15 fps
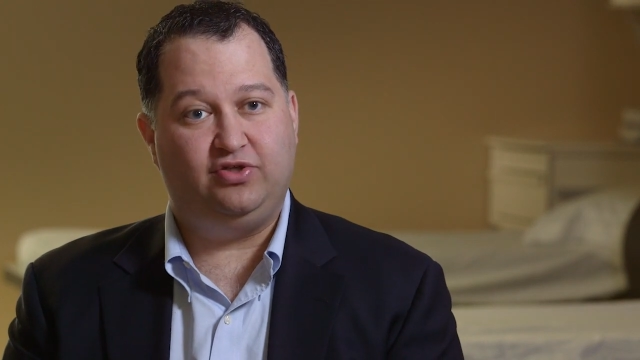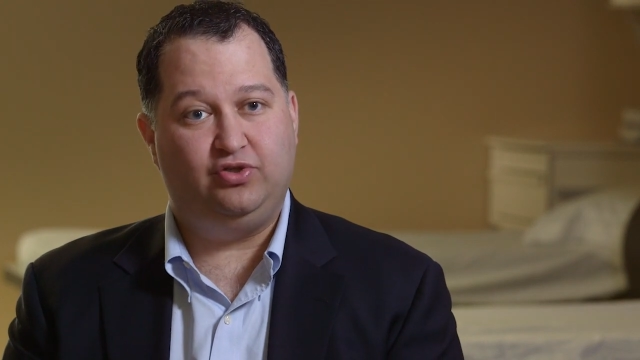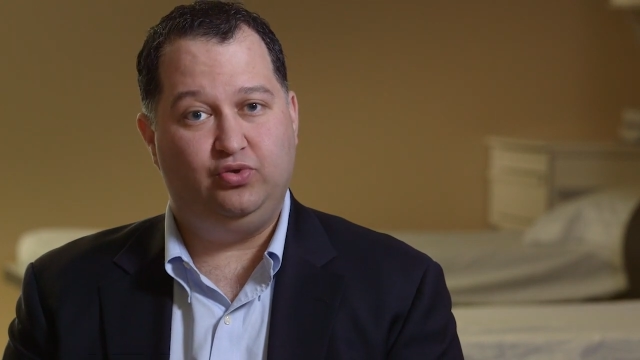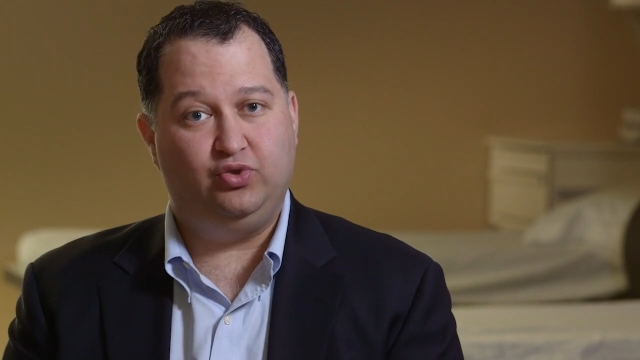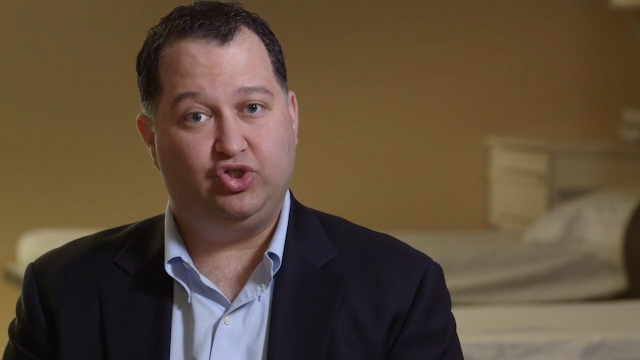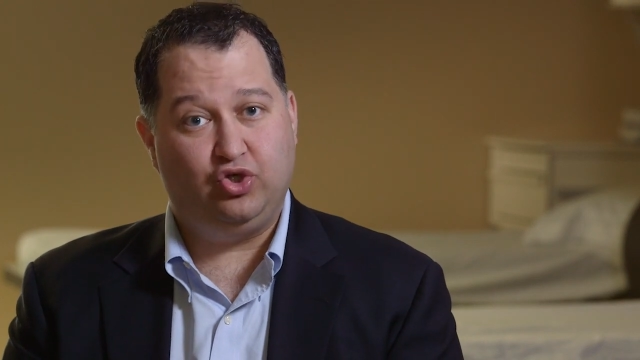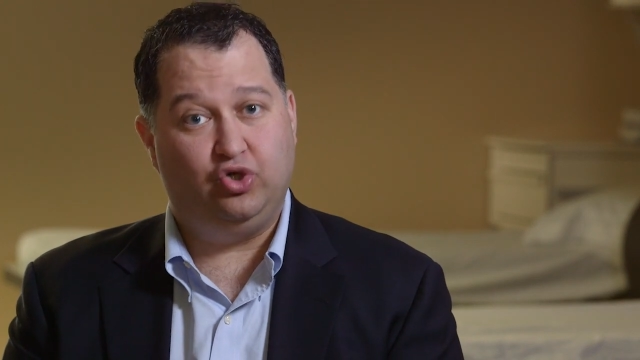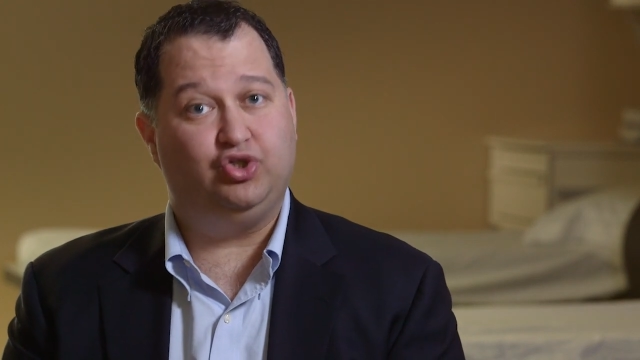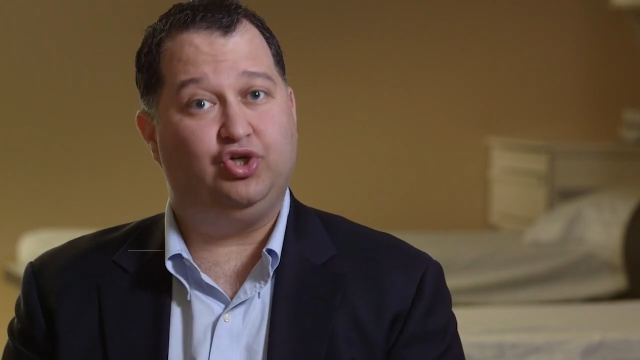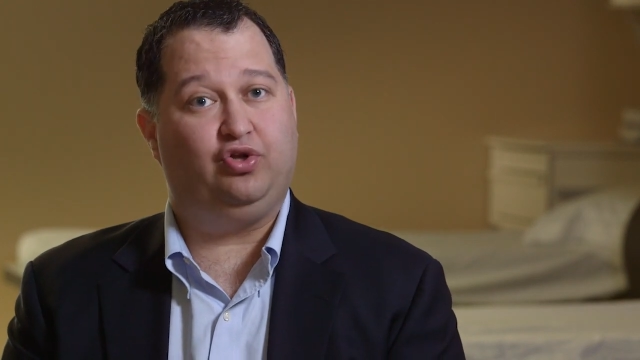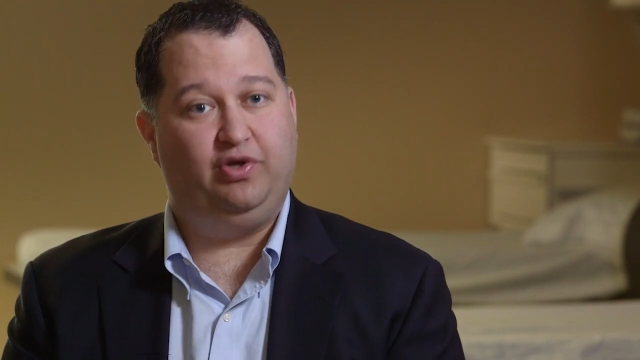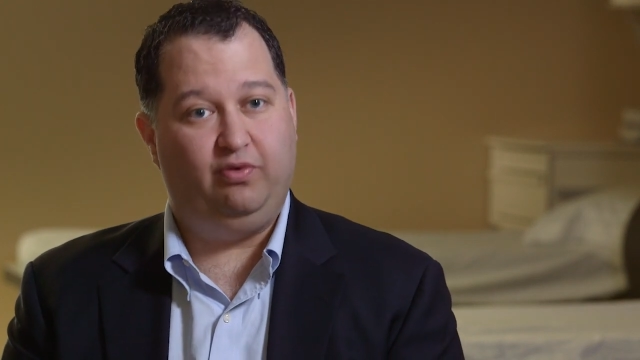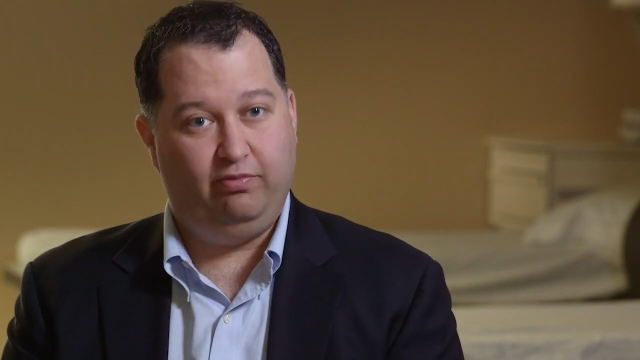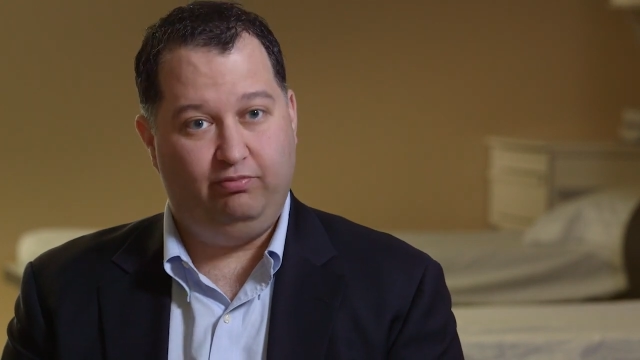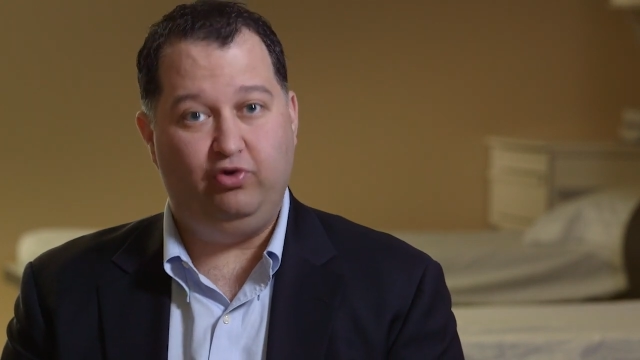to
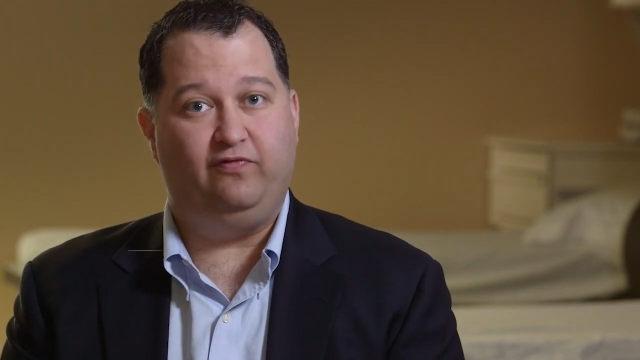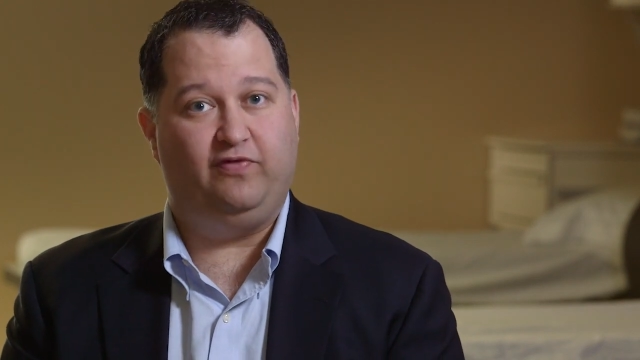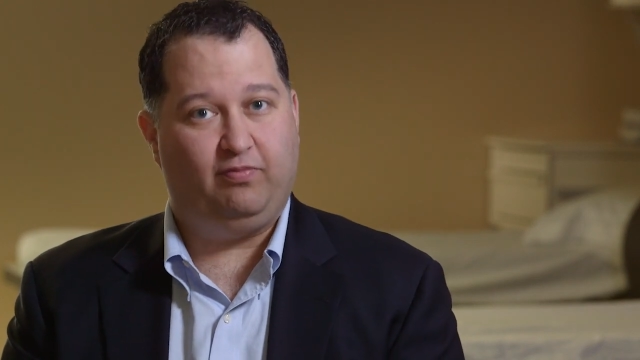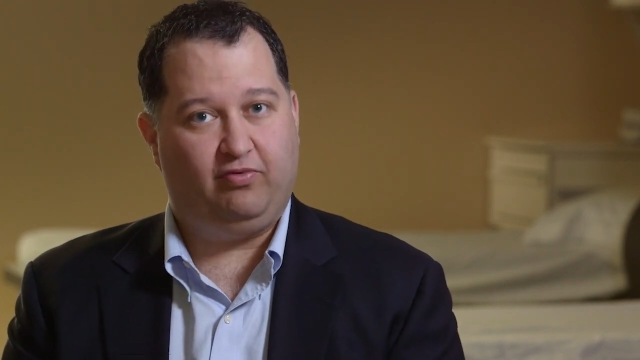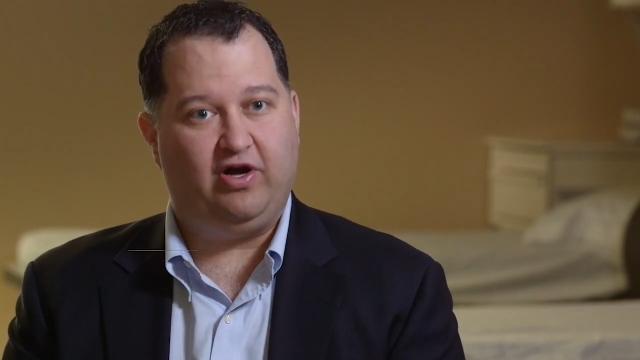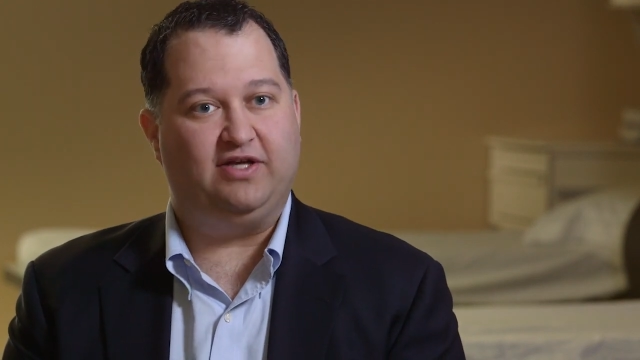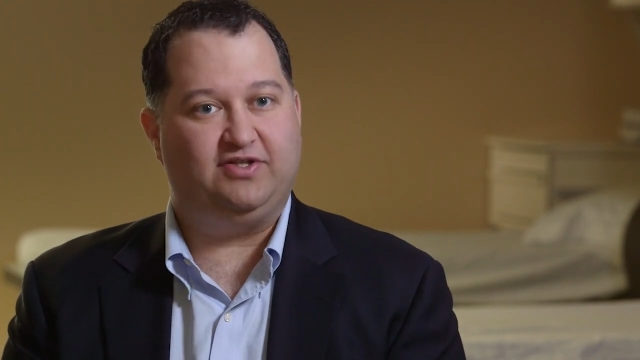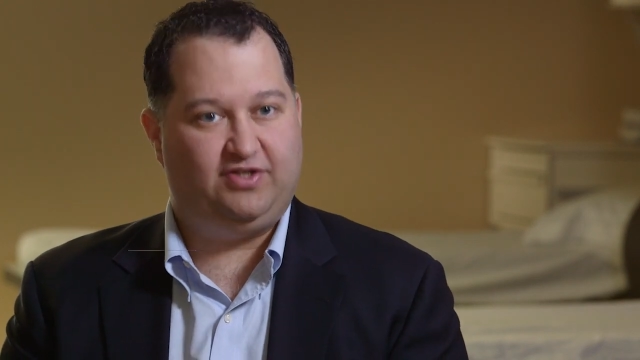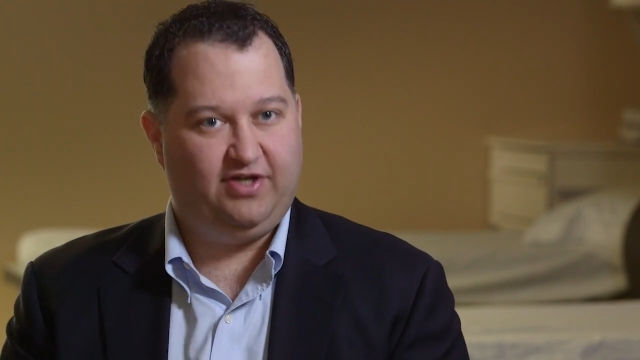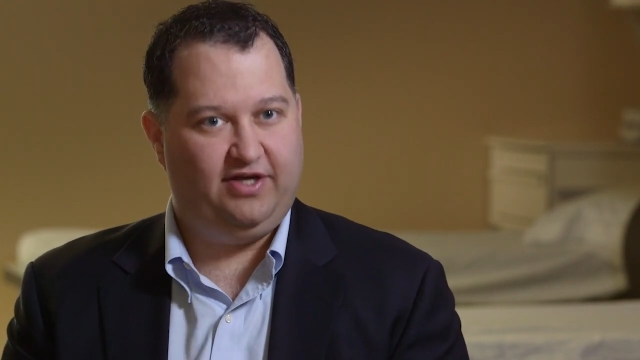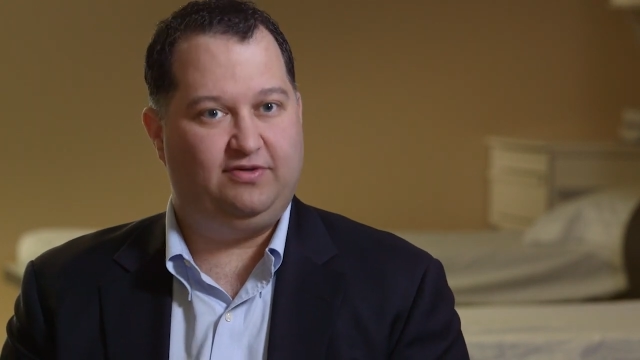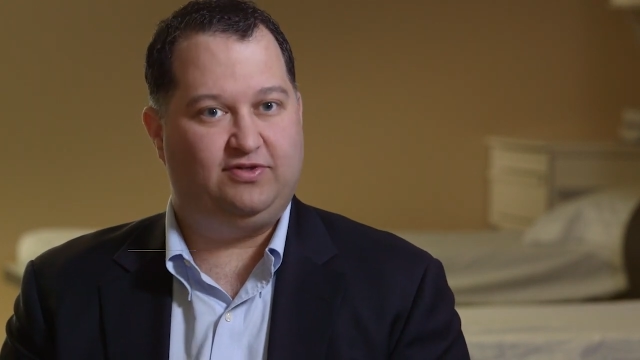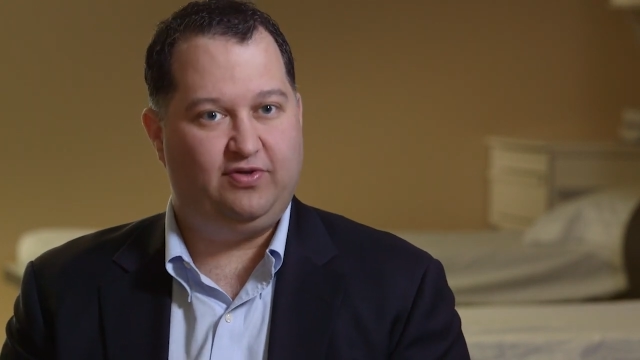surgically remove the prostate,